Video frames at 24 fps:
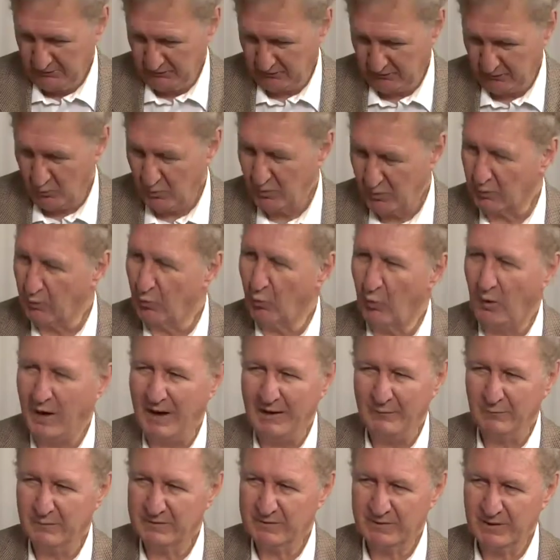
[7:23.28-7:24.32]
to work,
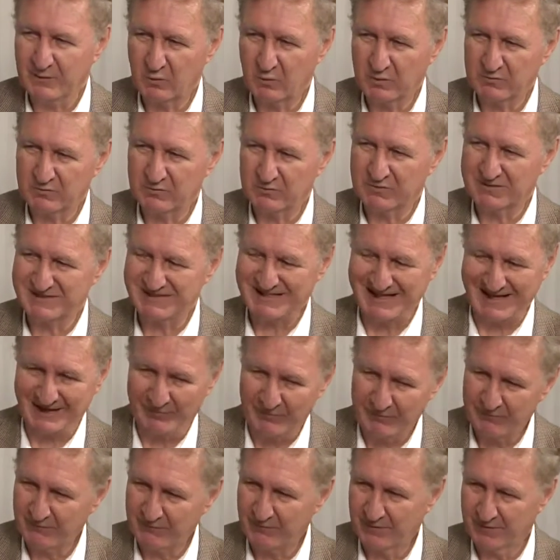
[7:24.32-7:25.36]
why would they want to
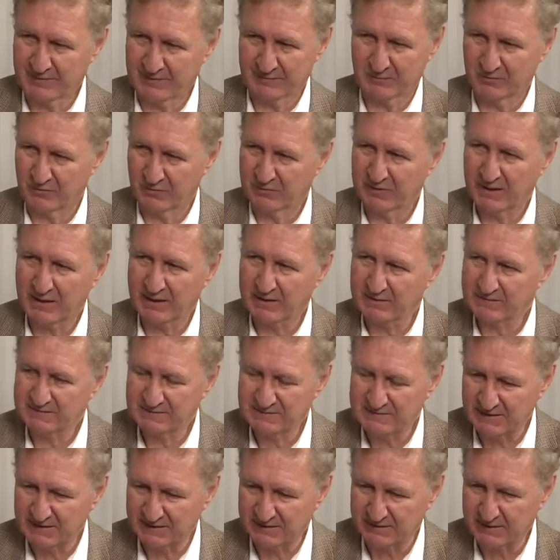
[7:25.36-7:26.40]
terrify them to that
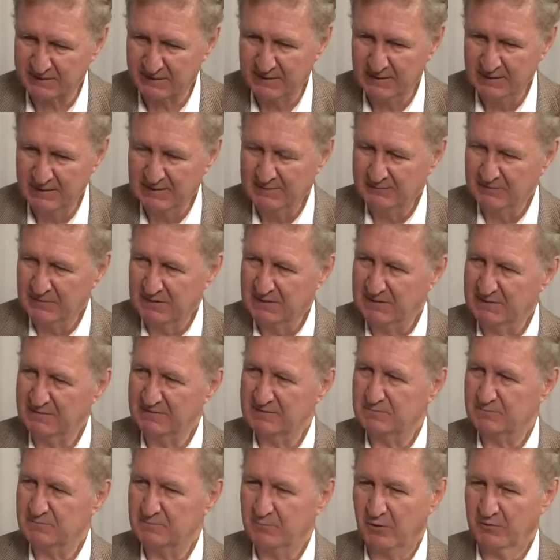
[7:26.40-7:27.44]
extent?
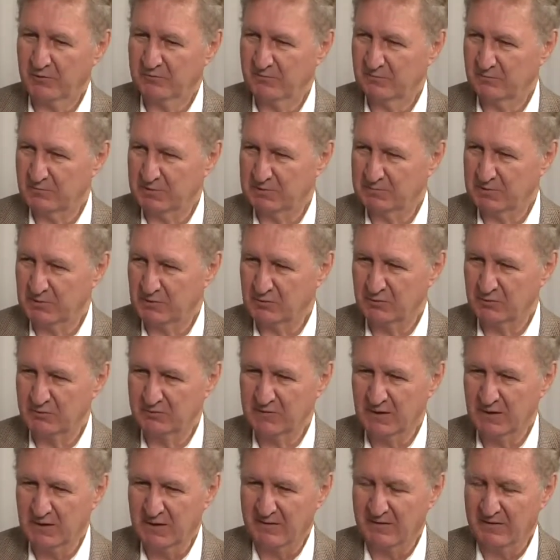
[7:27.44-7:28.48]
Is it possibly
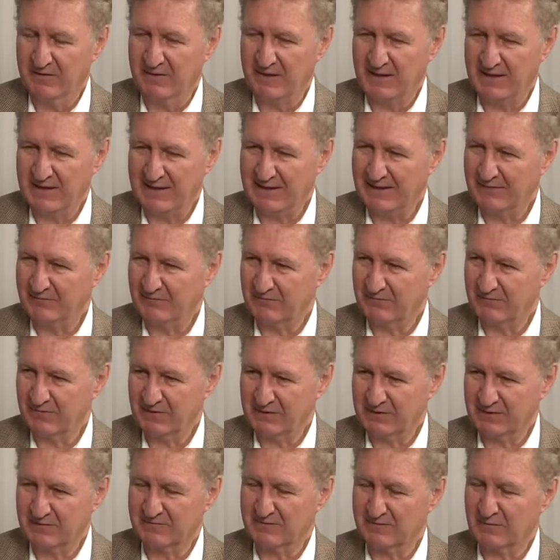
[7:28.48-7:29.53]
because they have
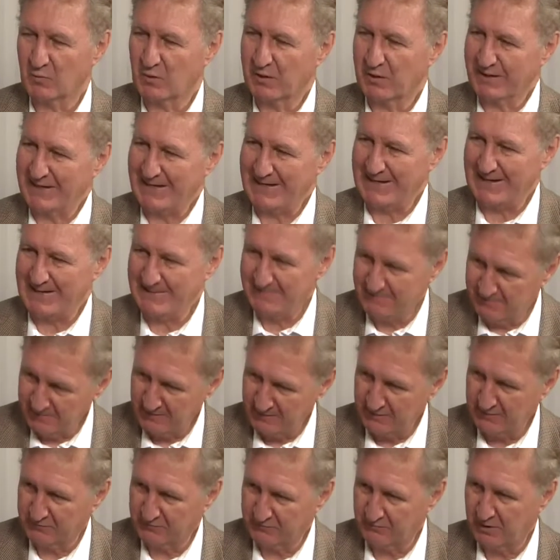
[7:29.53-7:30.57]
syndicates that want to enter
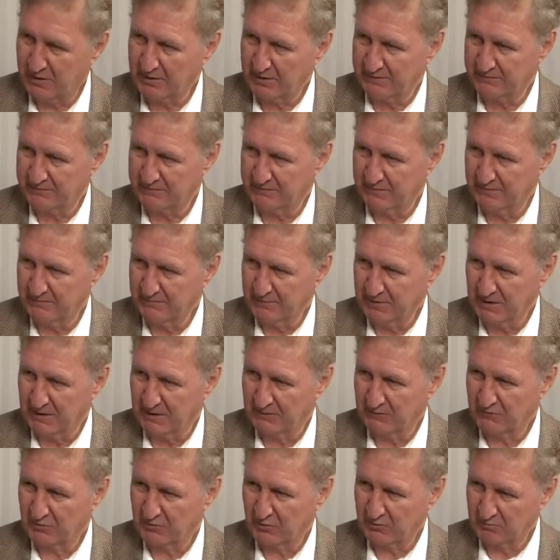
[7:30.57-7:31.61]
those mines
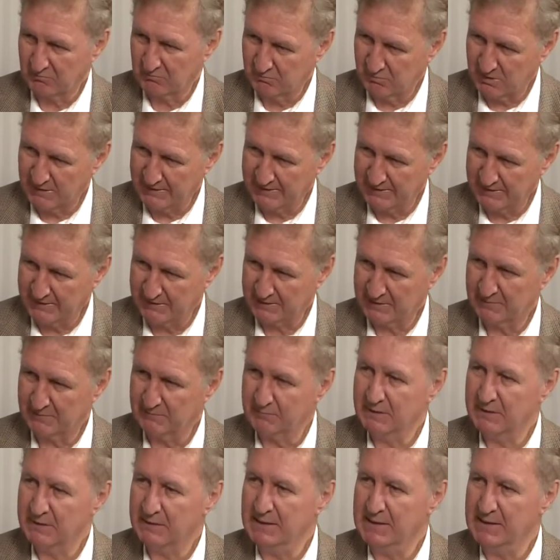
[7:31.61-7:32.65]
and start mining
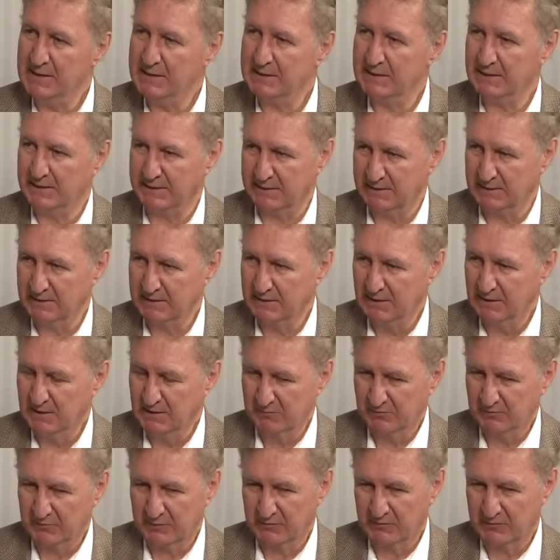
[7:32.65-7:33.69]
them illegally?
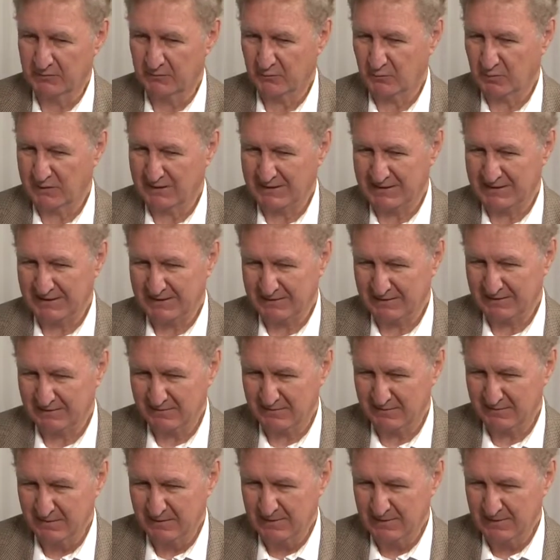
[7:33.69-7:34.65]
Because we're getting